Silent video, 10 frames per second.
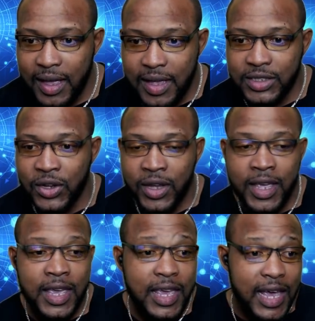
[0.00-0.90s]
So
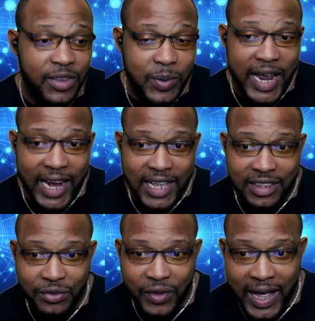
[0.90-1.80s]
he has been
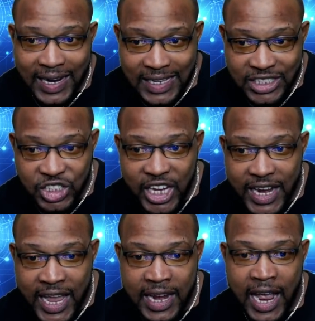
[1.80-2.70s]
identified as
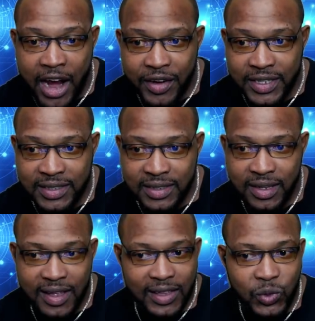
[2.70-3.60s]
Chadane Harris,
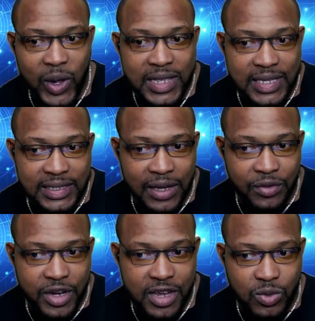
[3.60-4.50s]

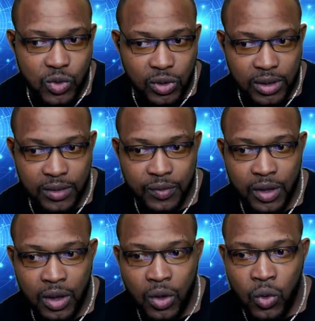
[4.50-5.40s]
27-year-old,
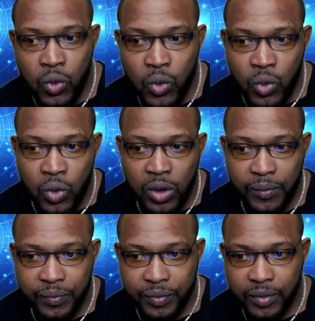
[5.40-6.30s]
who
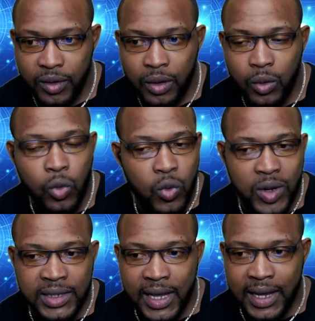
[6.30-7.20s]

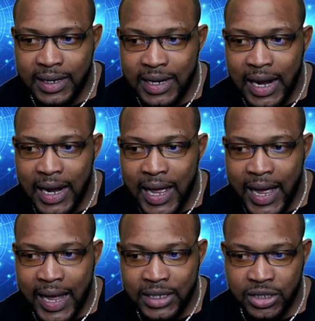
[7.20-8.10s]
was held in a
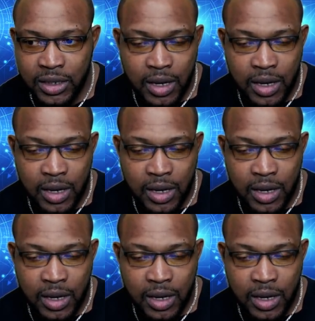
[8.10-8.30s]
large,